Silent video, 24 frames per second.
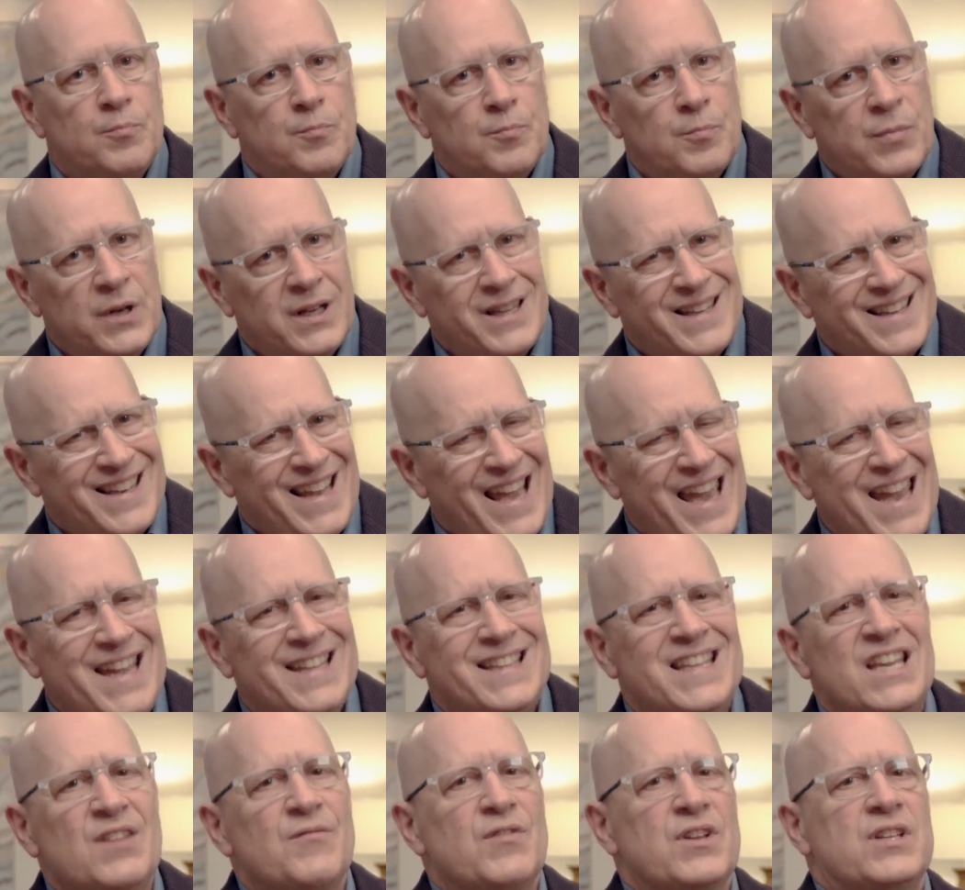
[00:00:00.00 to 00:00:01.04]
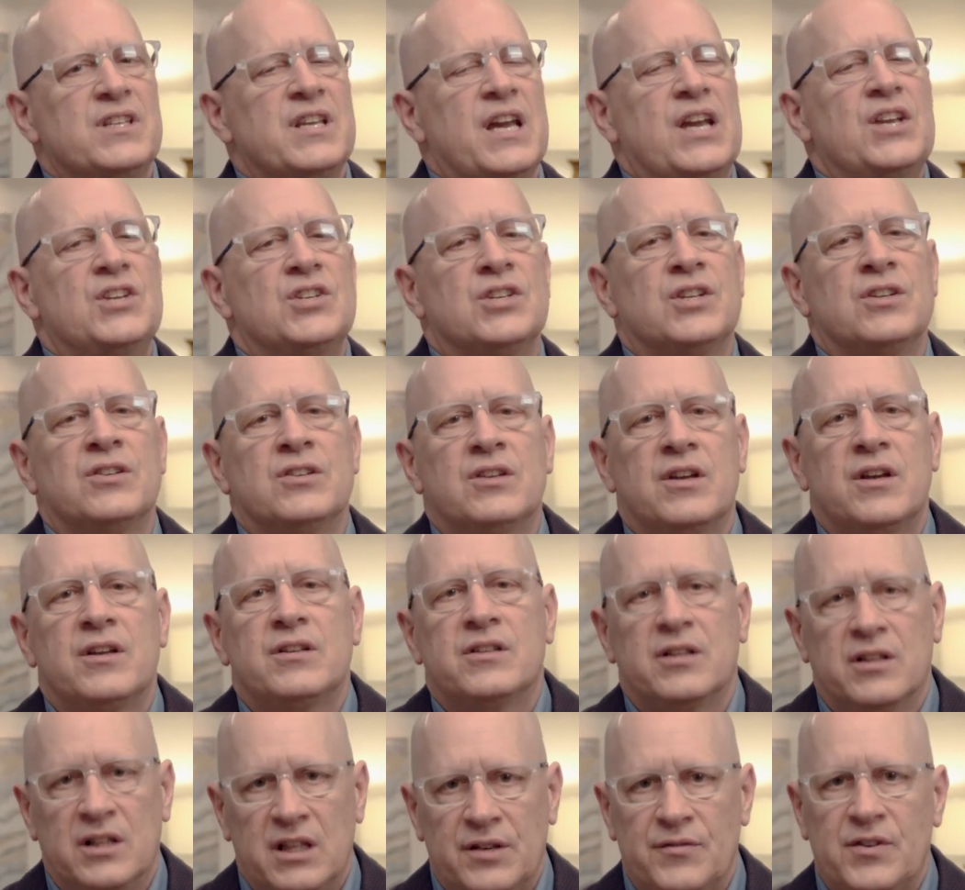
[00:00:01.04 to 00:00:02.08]
but take the invitation
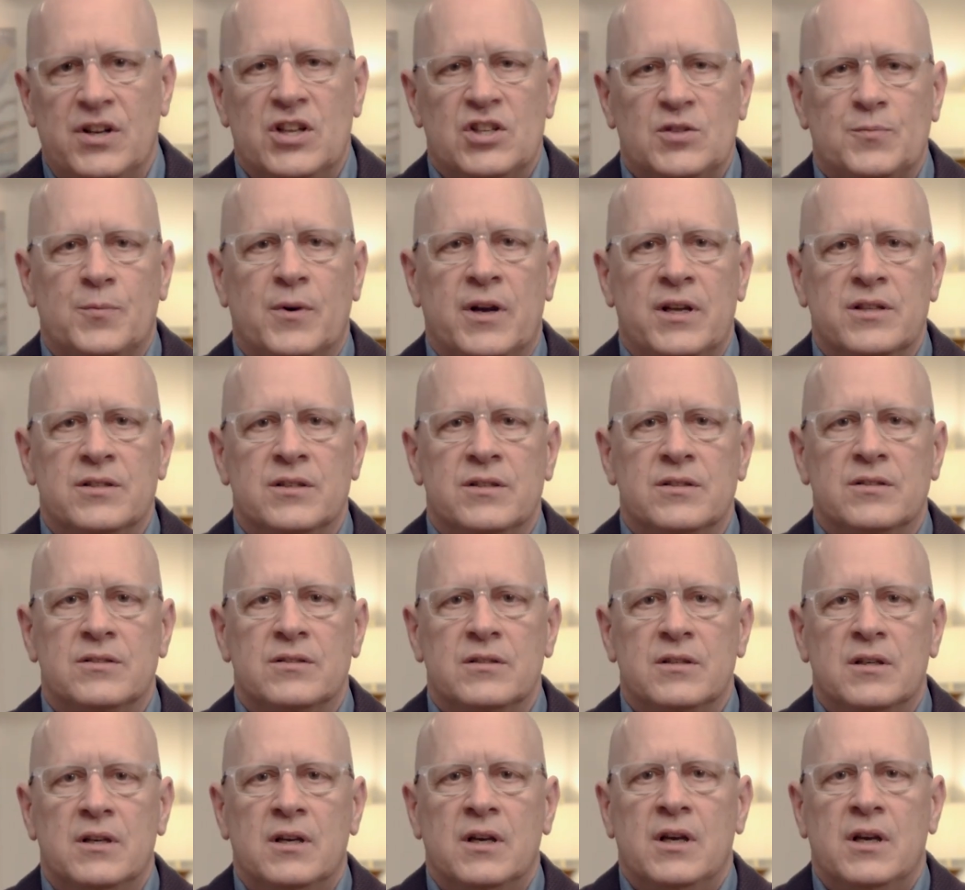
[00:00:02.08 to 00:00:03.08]
to live in His presence,